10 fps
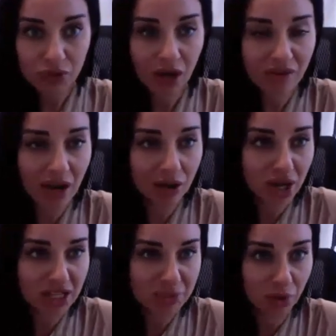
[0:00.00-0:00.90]
of how
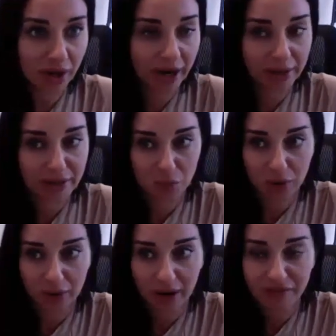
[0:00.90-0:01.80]
child support guidelines
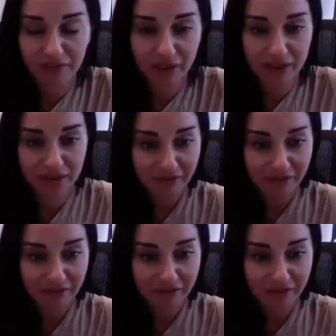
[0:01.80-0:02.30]
work. I feel like